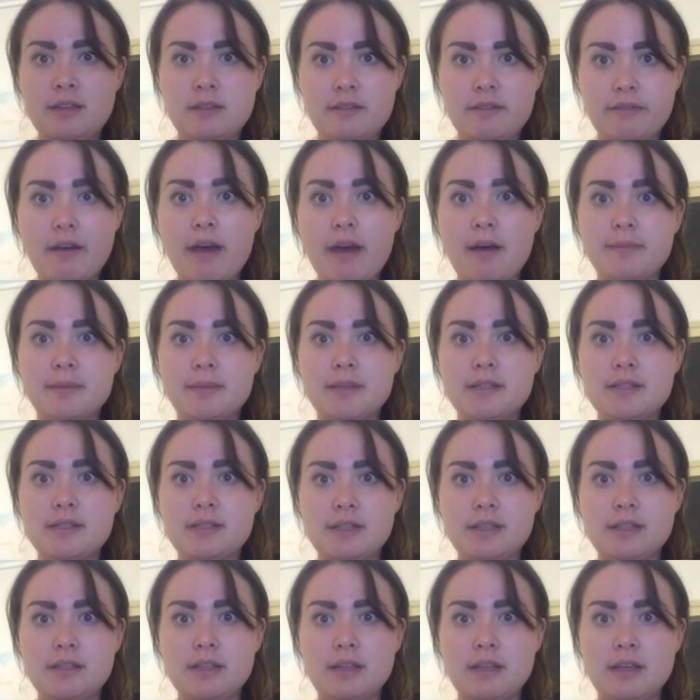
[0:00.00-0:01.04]
The farmers
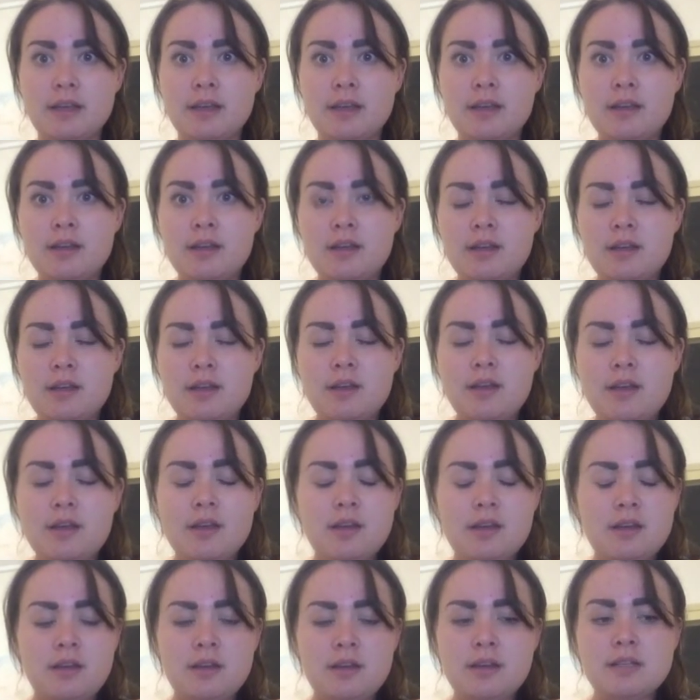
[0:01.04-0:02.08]
and the
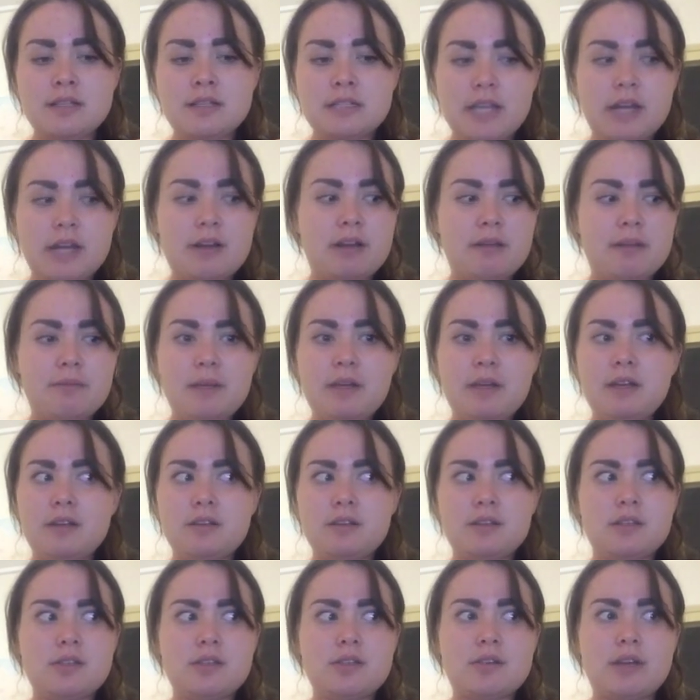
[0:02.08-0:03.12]
dairy and meat
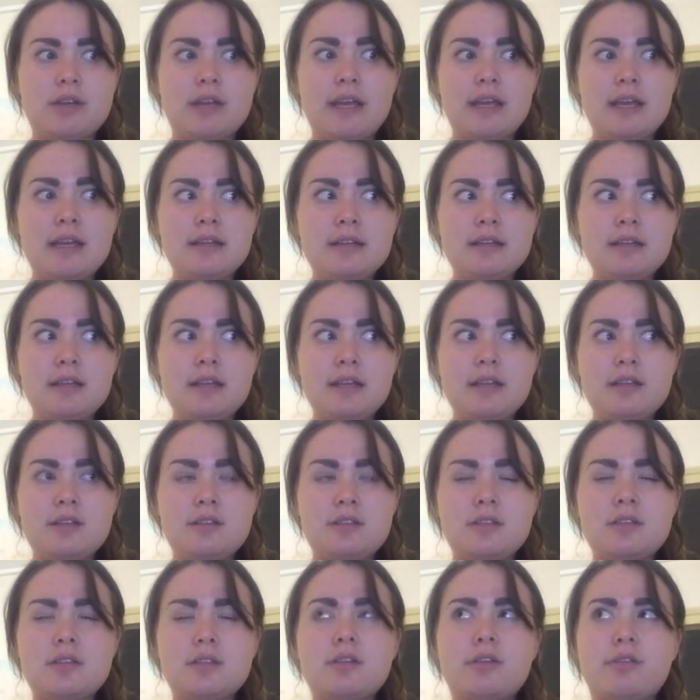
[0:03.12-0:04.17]
industry, and it's
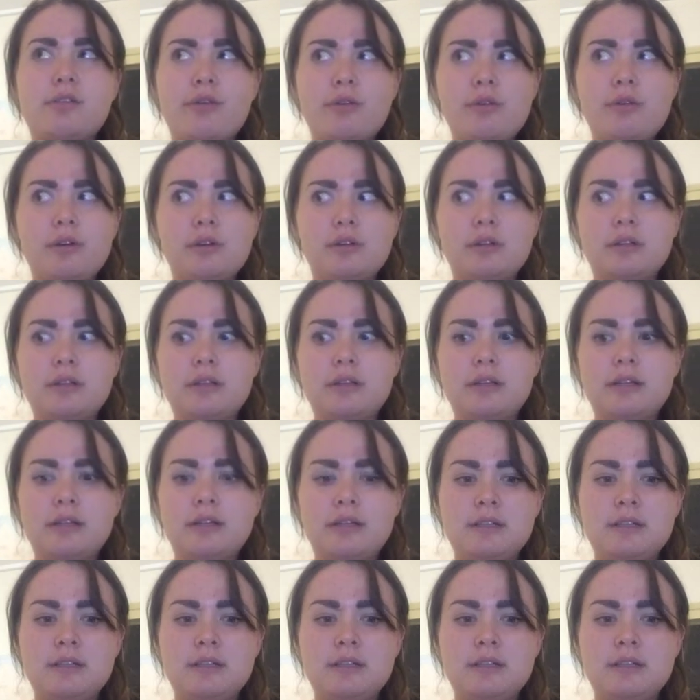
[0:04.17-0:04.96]
just cruel.